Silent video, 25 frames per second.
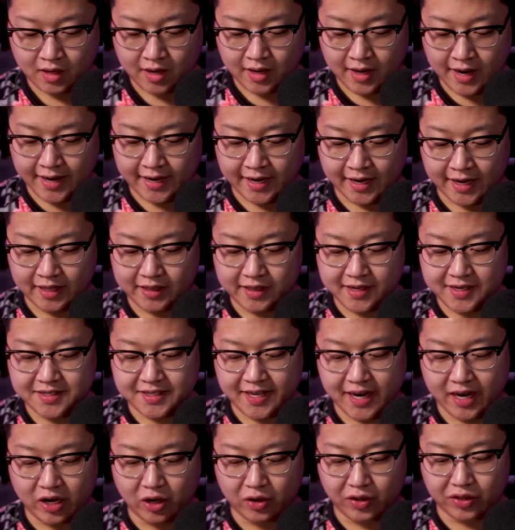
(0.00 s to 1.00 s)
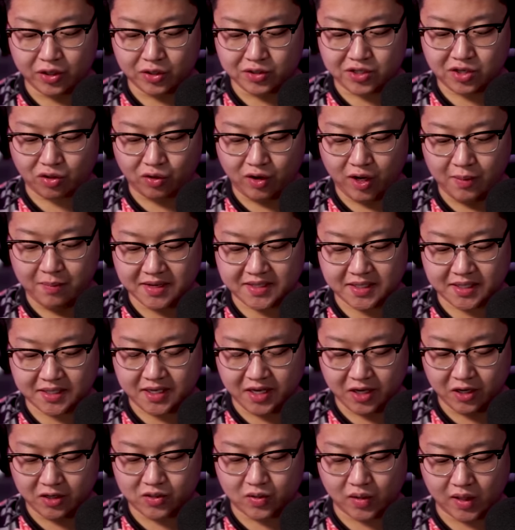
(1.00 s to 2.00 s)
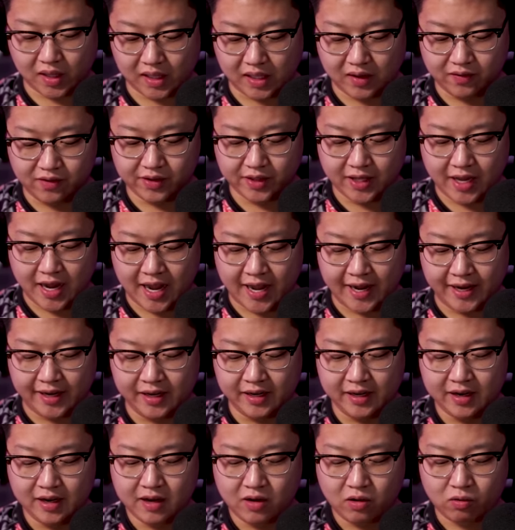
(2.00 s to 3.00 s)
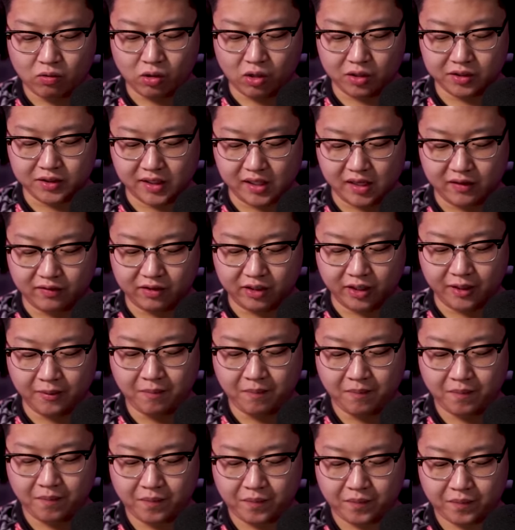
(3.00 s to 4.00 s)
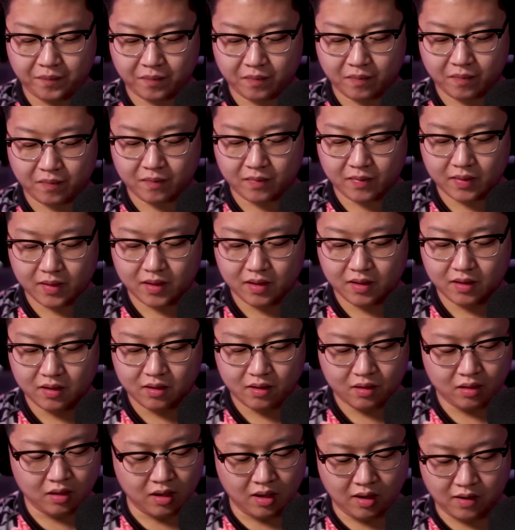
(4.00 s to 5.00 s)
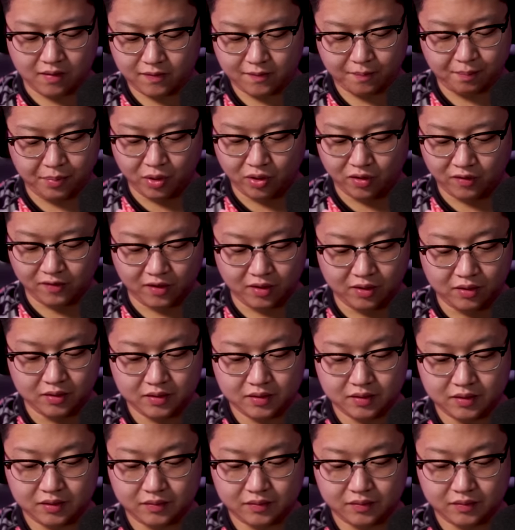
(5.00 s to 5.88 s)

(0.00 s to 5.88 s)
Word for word: And I can at least take out those 3 musketeers with a level 9 roll delivery. Oh, beautiful.